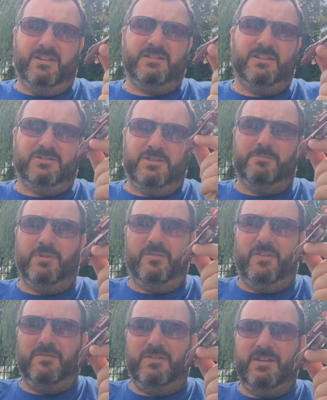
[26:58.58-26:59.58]
I said
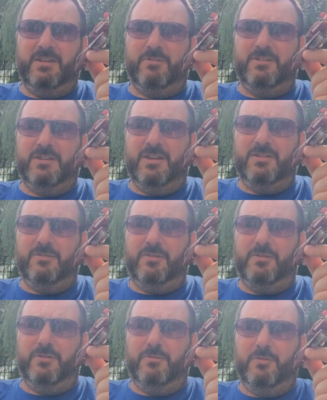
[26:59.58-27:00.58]
£2.50. He went, yeah, you're
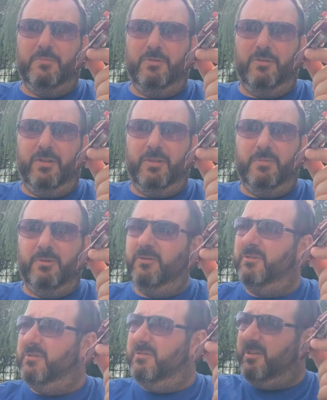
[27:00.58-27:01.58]
going to throw a ball at the
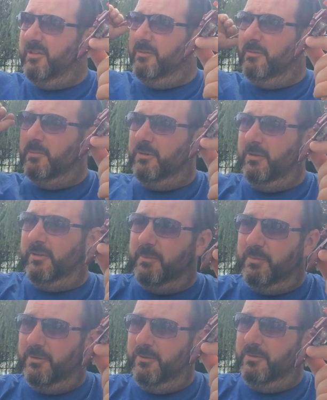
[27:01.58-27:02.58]
board. I threw a ball at
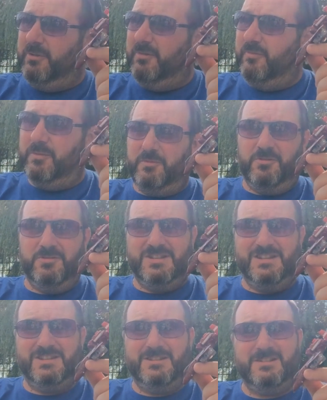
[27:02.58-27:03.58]
the board from a
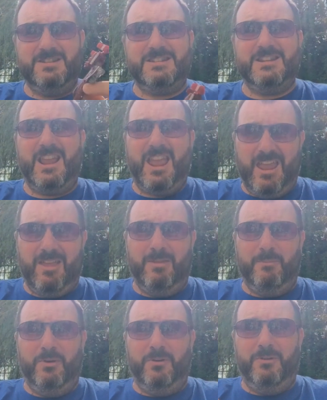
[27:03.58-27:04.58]
good distance,
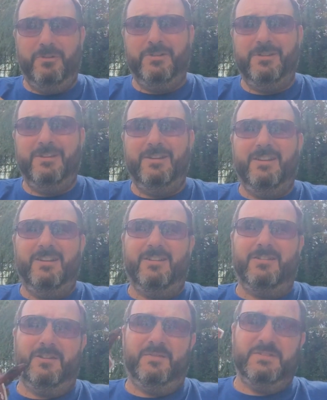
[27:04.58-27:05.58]
hit the board,
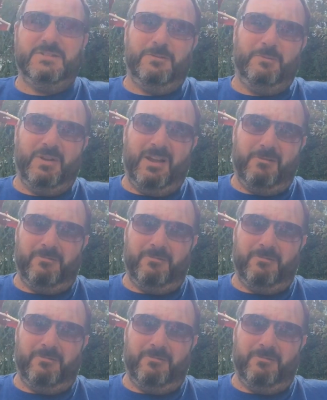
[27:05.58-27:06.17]
got it for £2.